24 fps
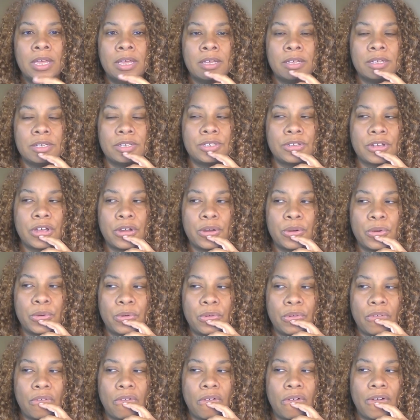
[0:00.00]

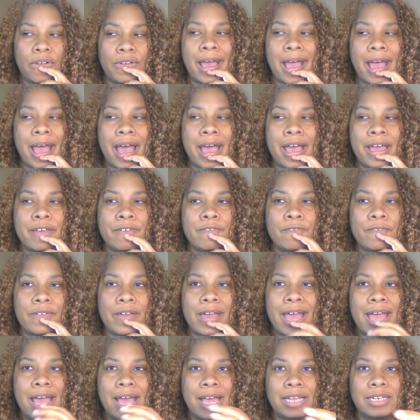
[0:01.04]
So I've
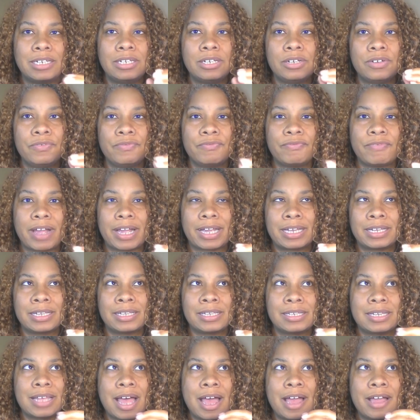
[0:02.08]
had to
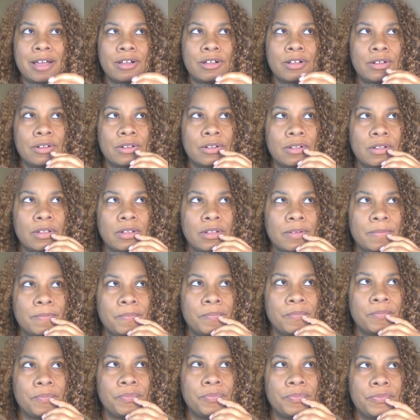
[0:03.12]
reconcile
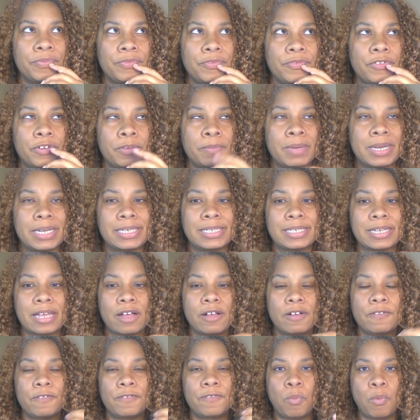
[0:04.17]
for
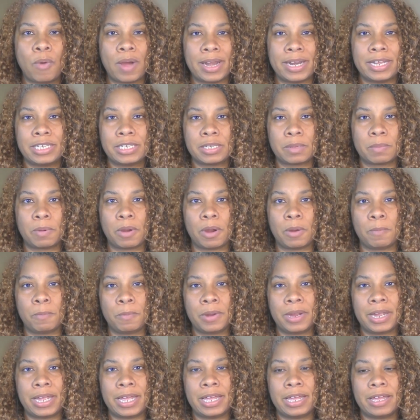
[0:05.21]
myself what is
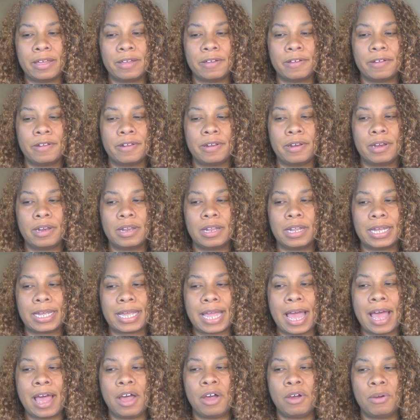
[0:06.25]
appropriate, like
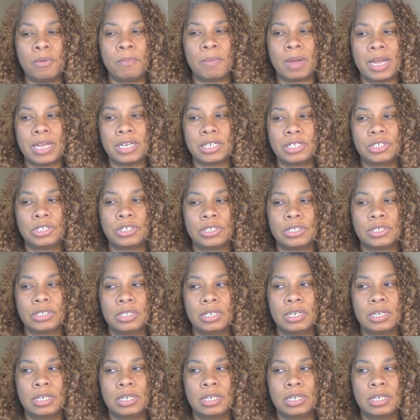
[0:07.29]
how much